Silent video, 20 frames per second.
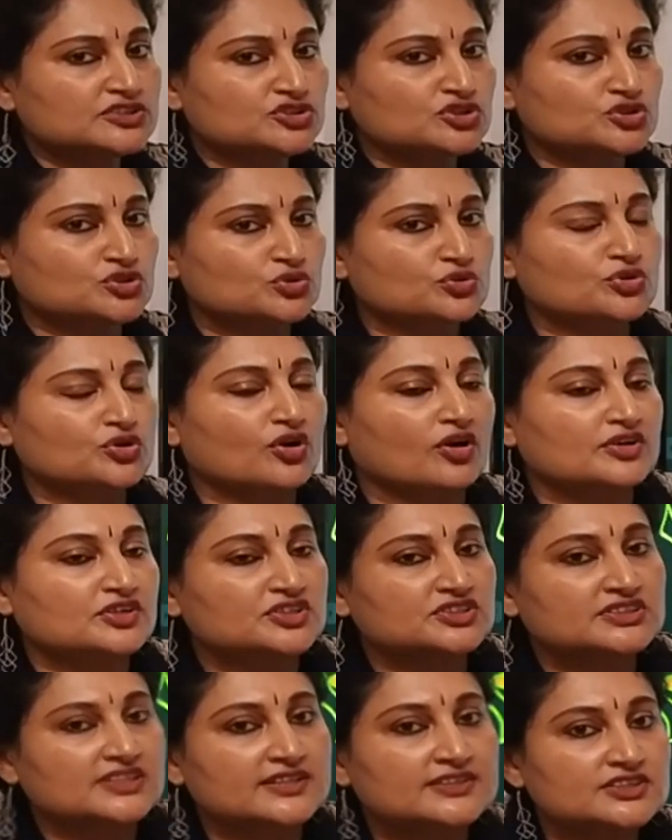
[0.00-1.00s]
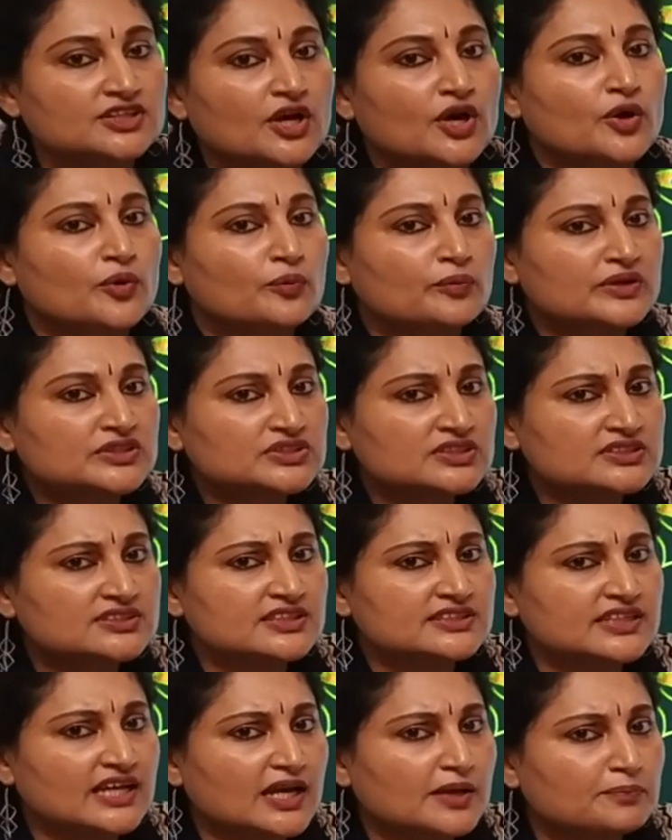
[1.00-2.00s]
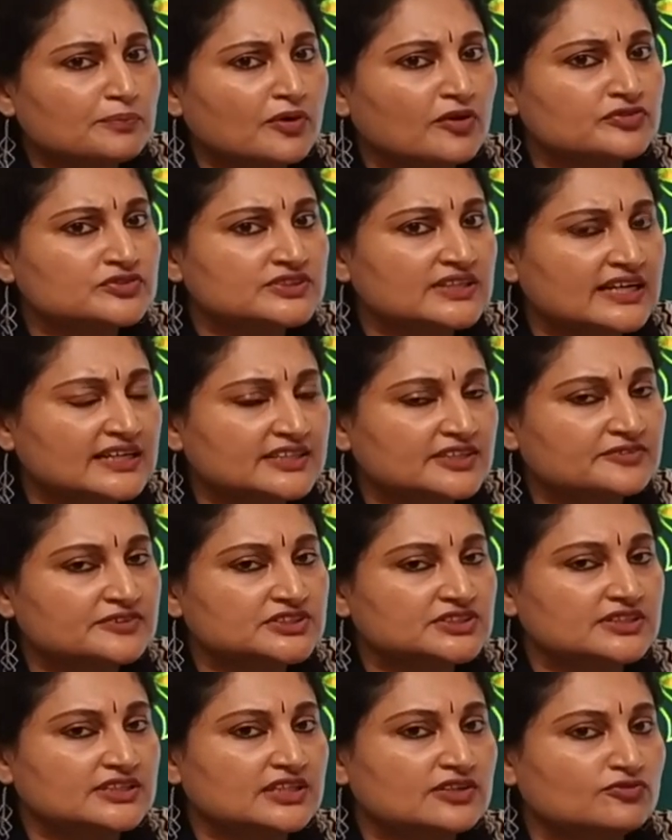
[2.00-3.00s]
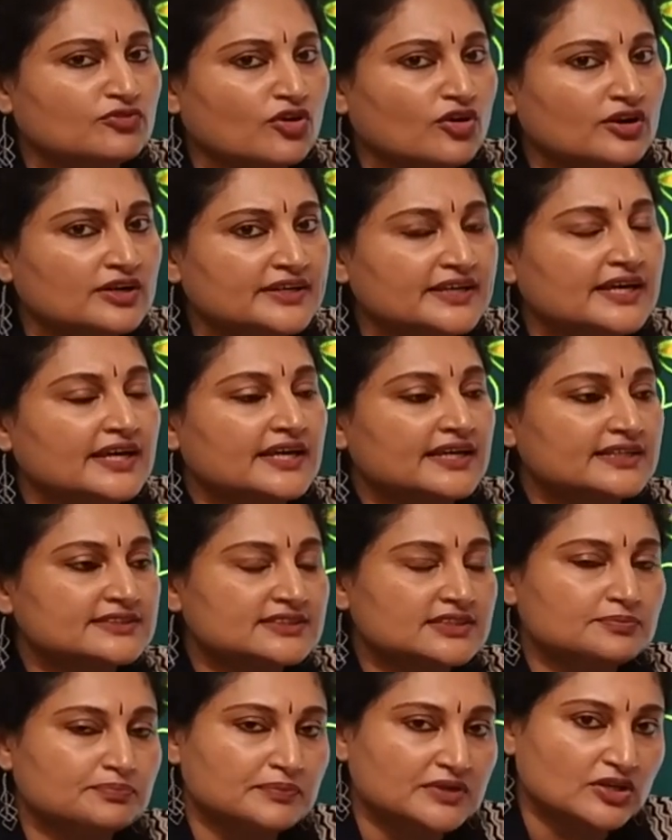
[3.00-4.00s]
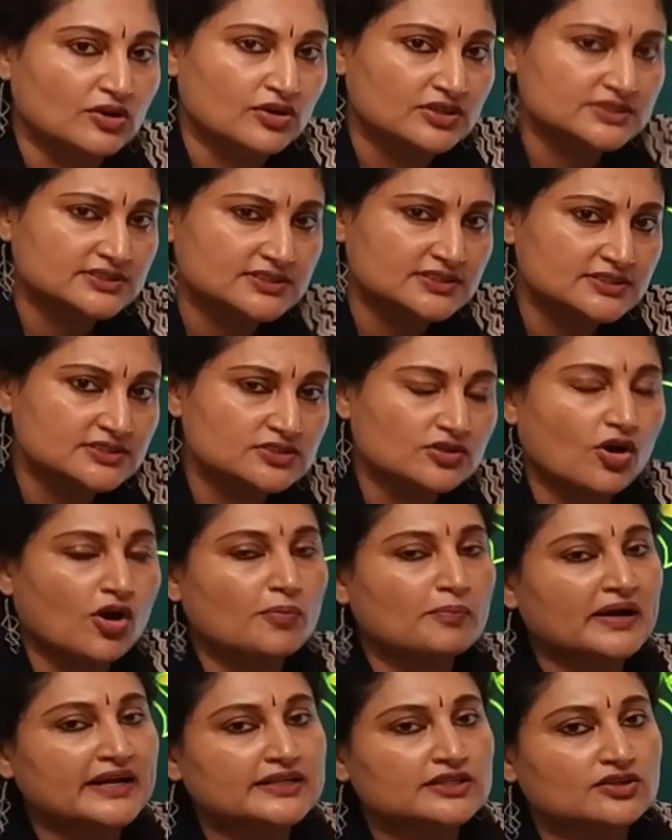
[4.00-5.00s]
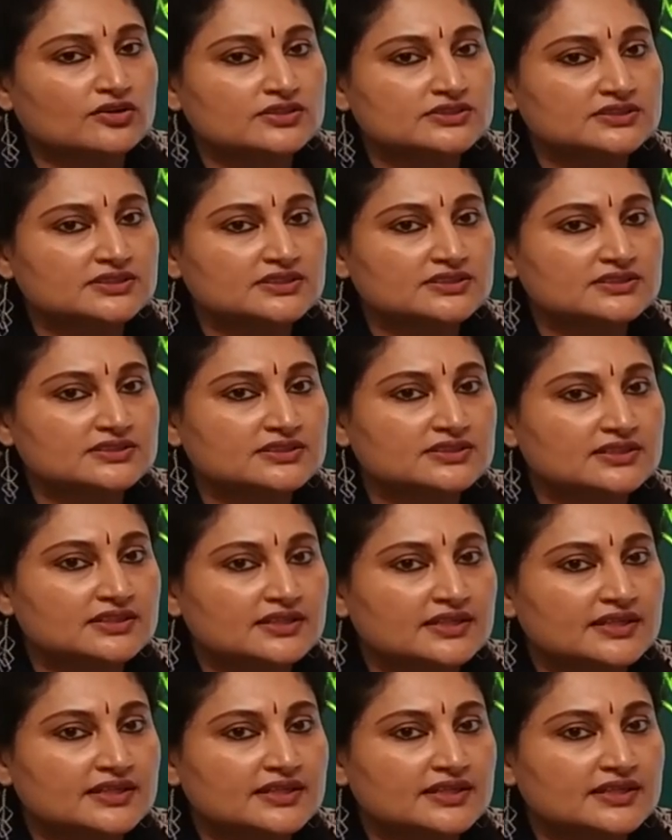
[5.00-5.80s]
into two daughter cells, which is the type of cell division involved? Is it meiosis or mitosis?